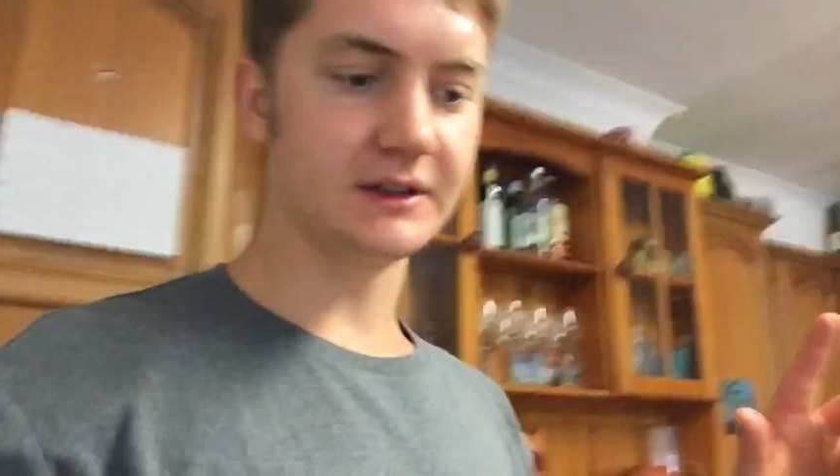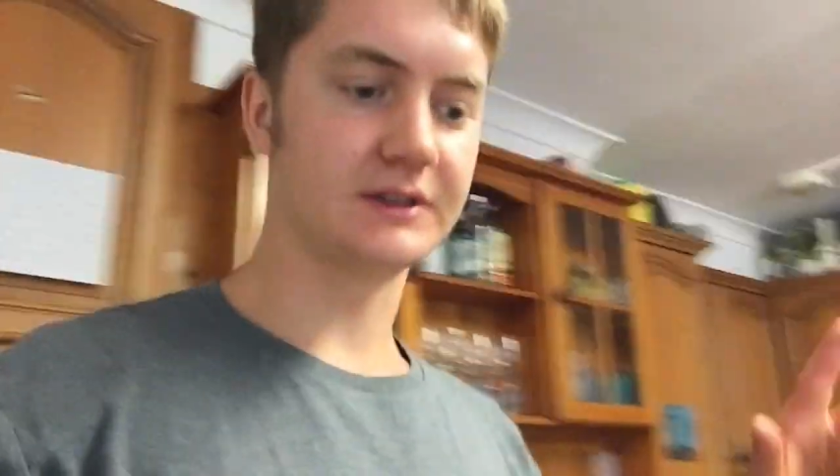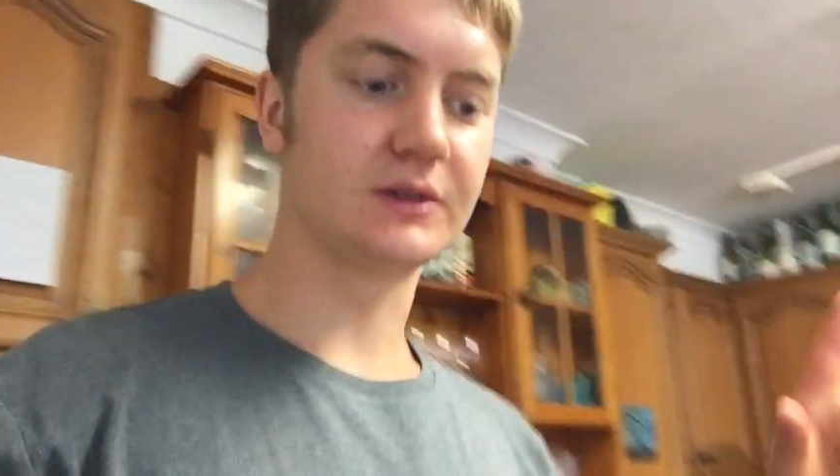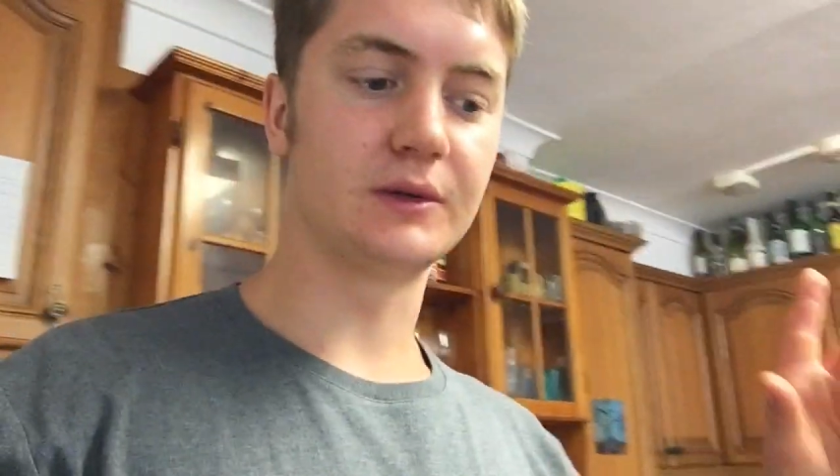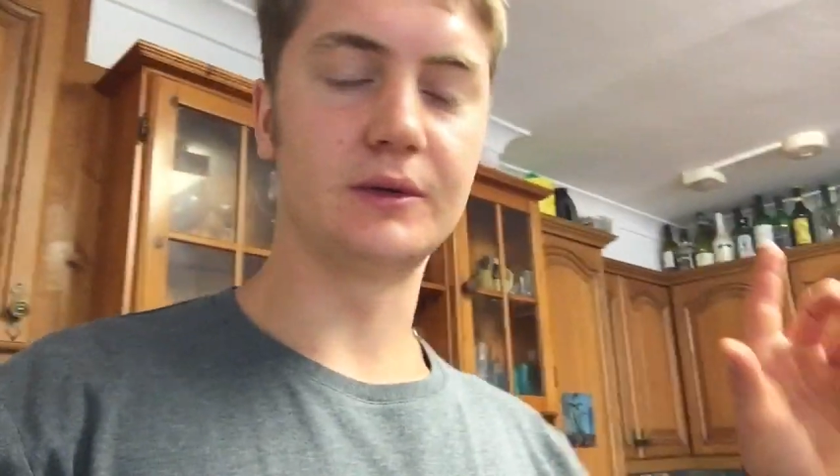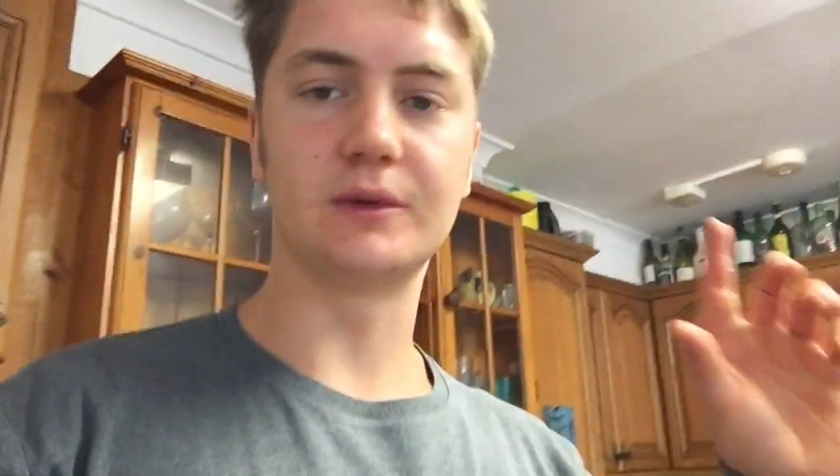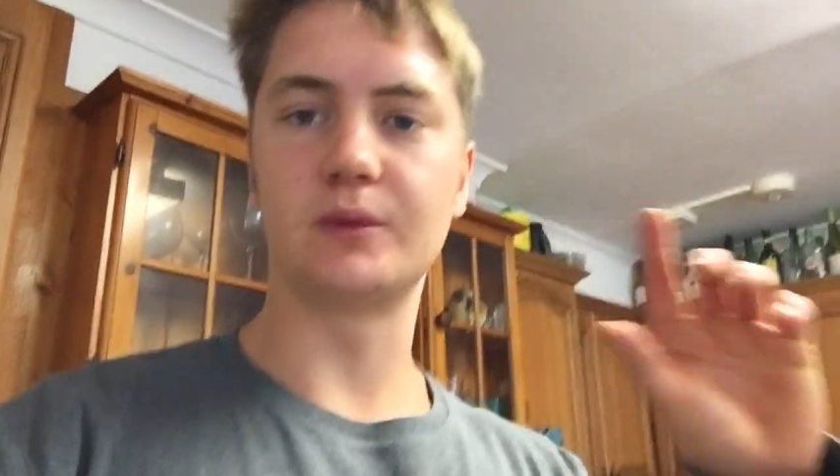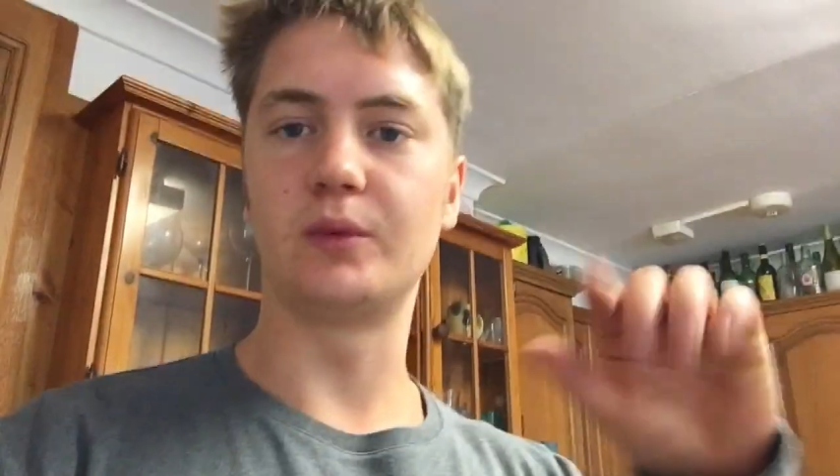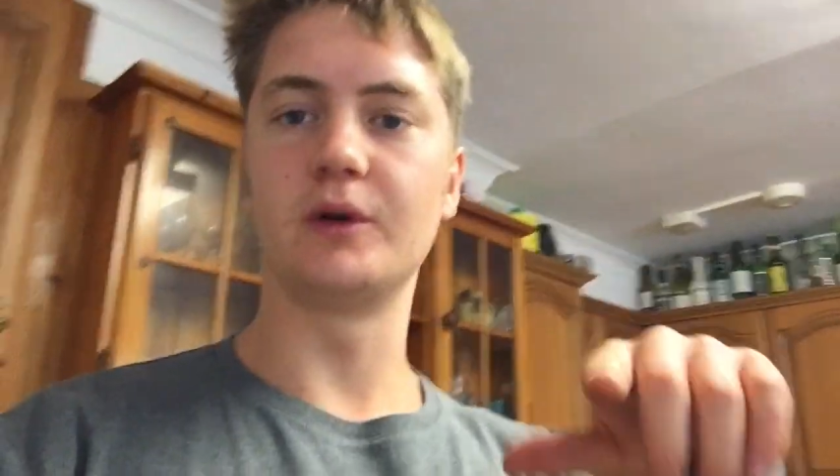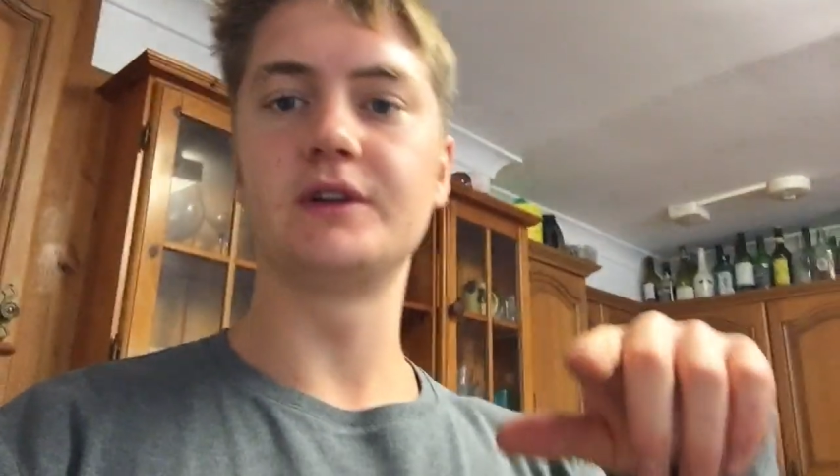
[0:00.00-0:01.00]
It's called
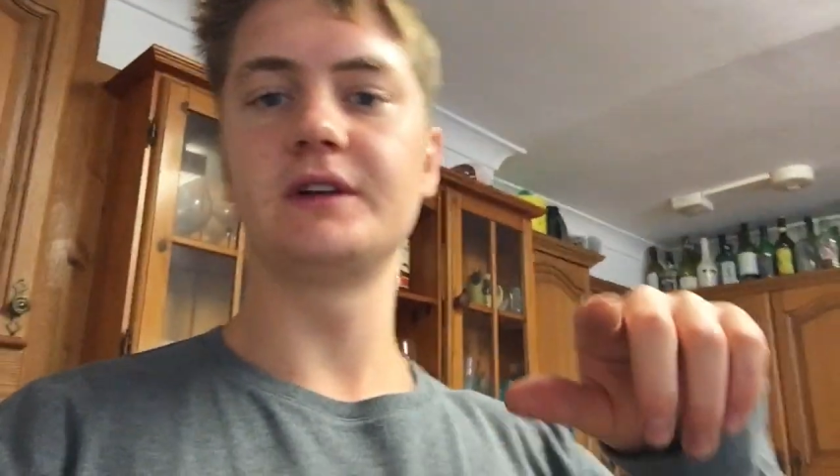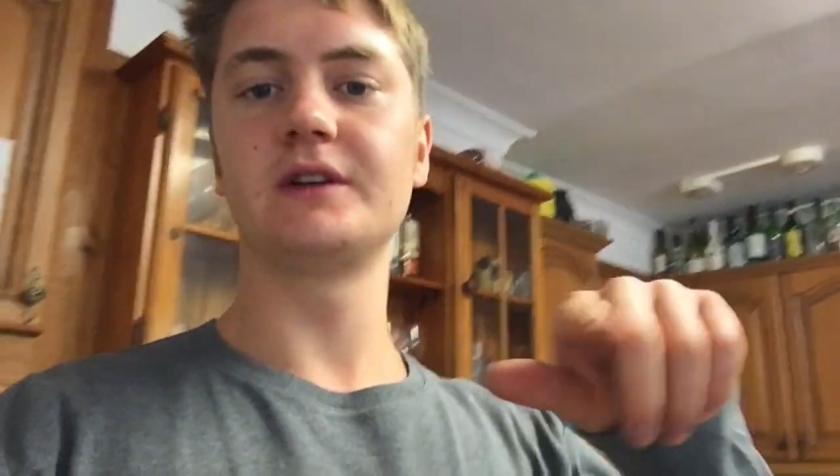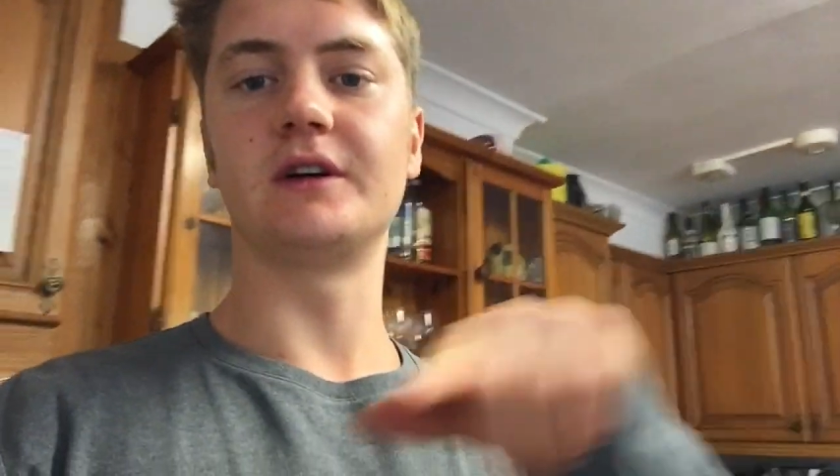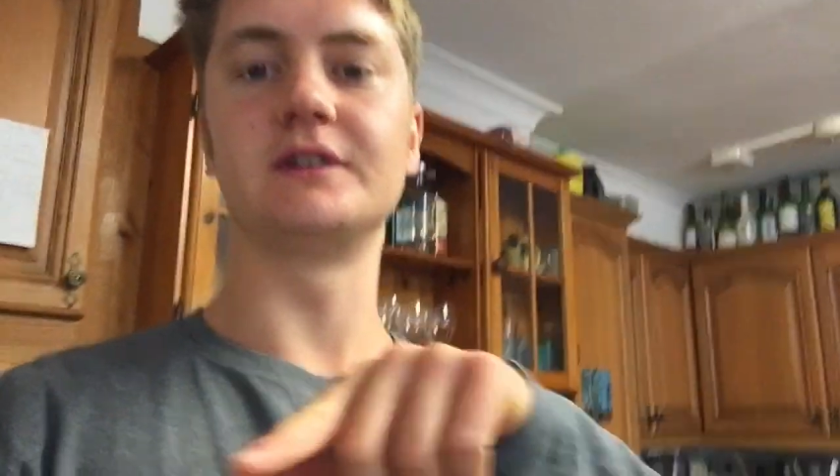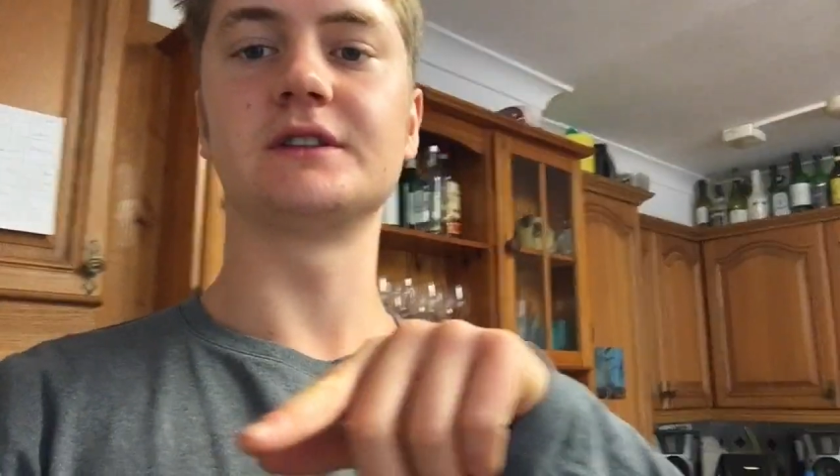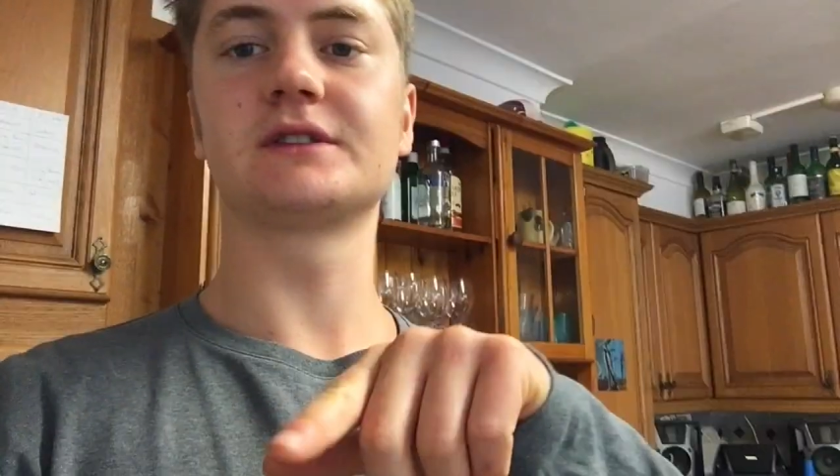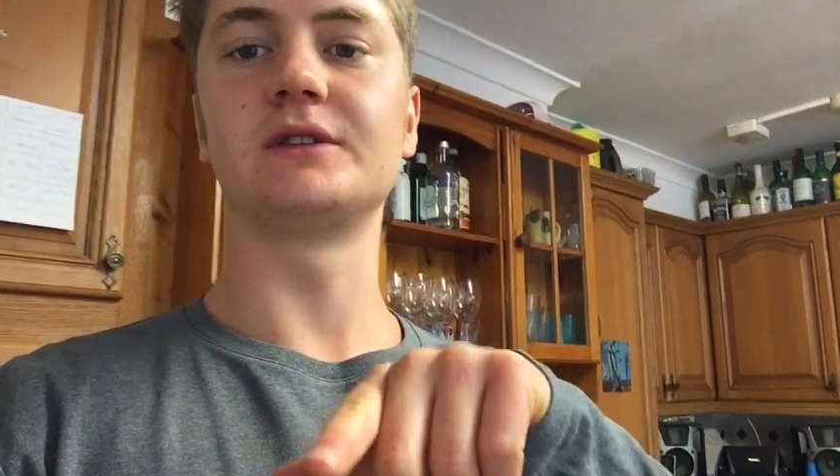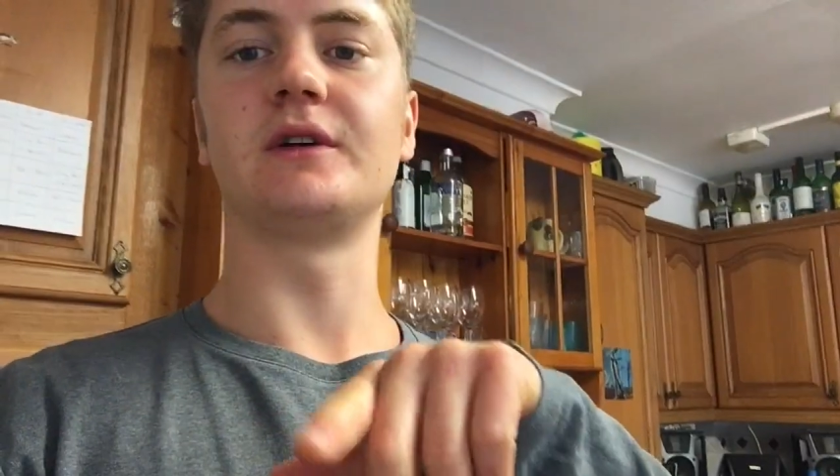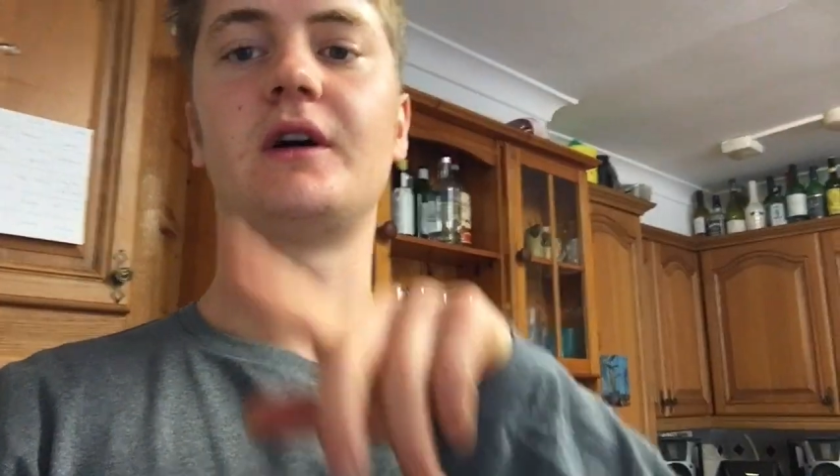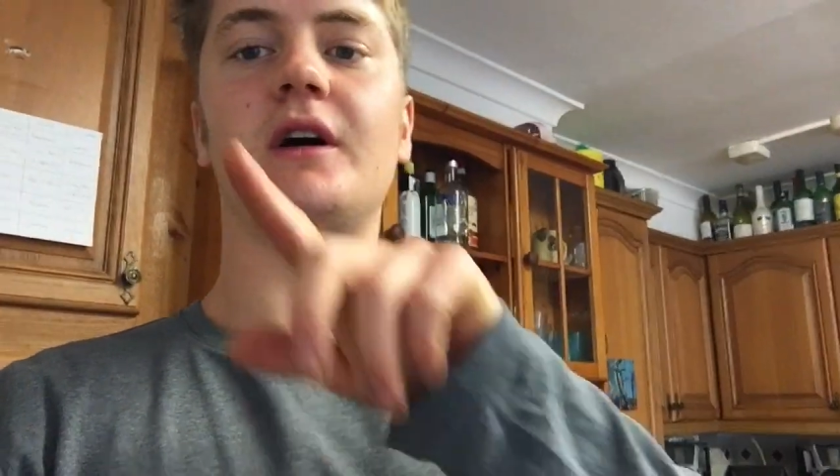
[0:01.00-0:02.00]

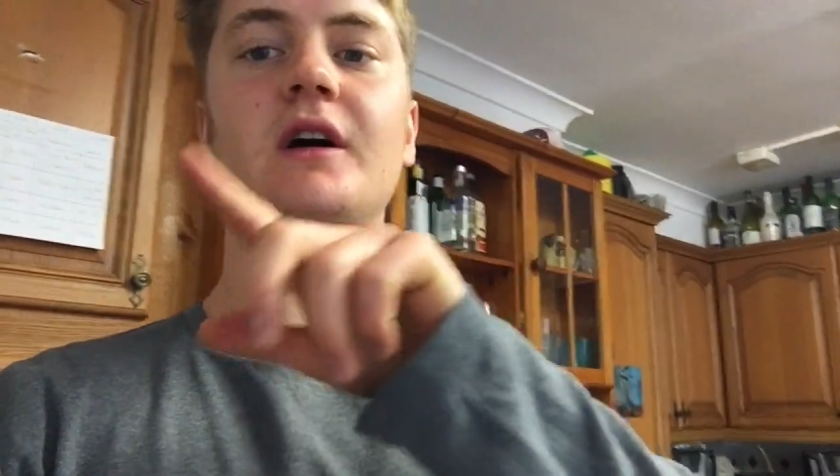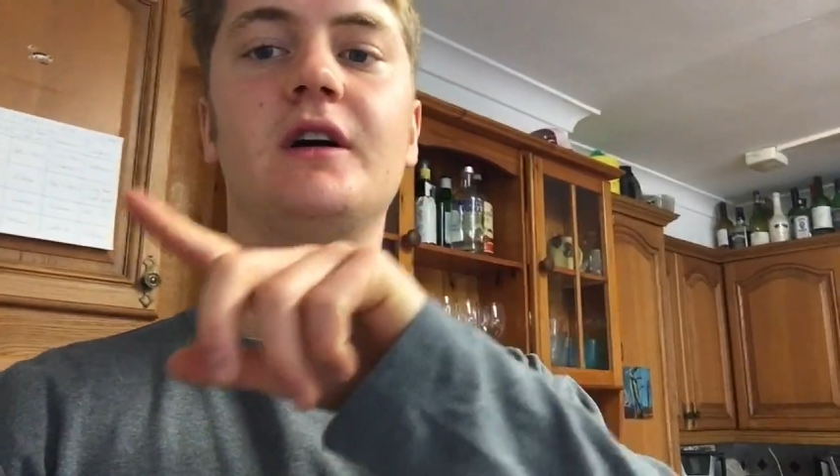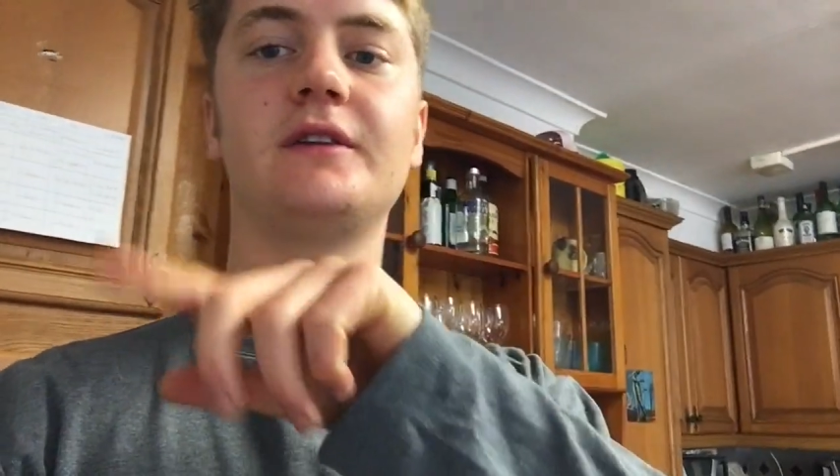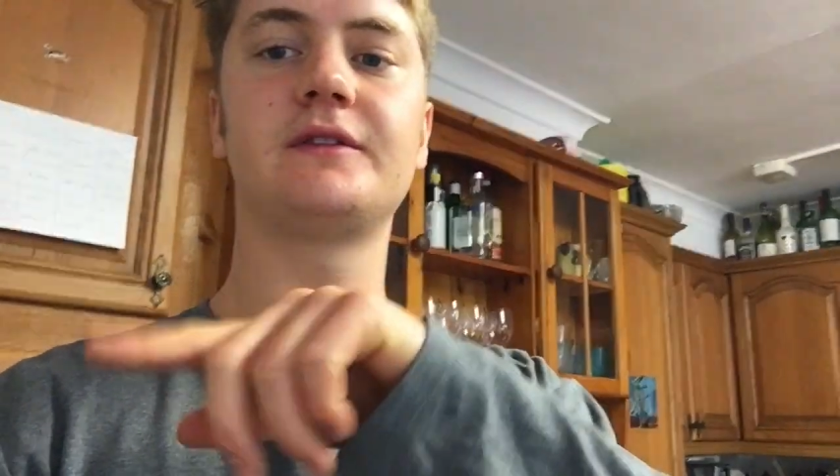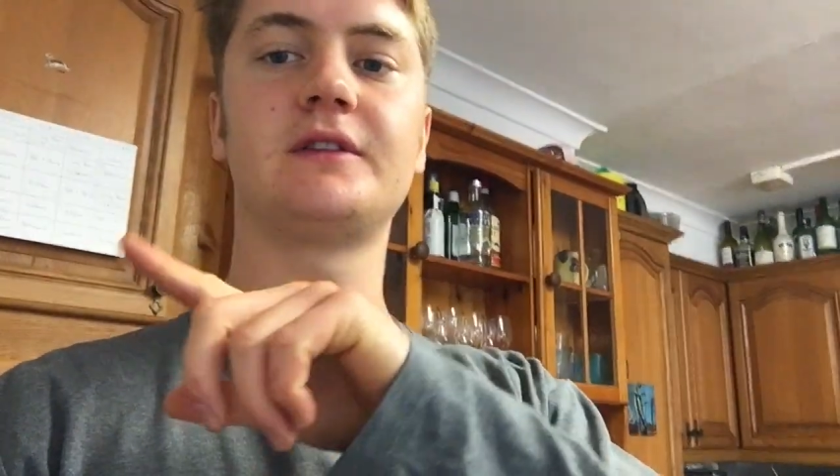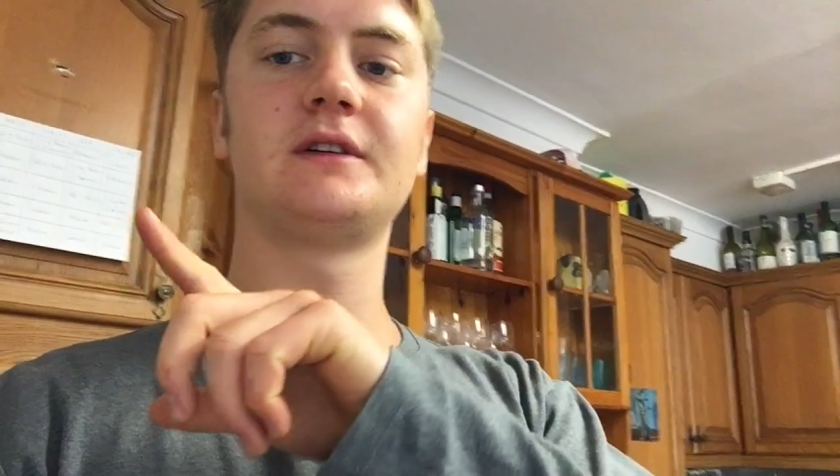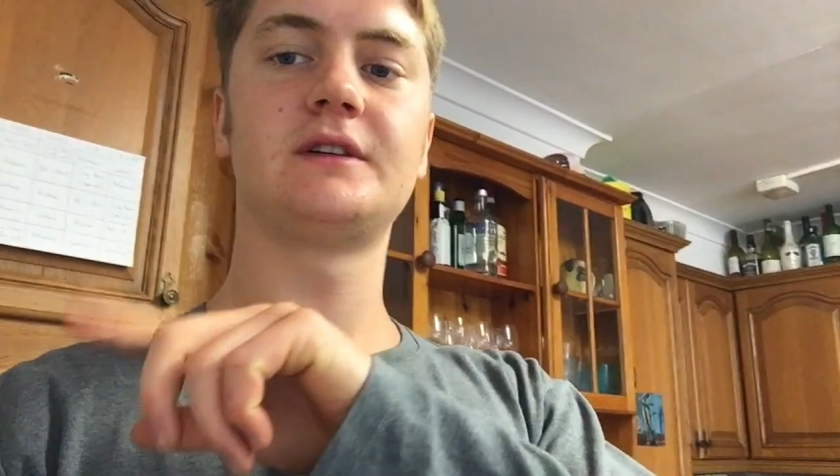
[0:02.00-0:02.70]
wooden_half.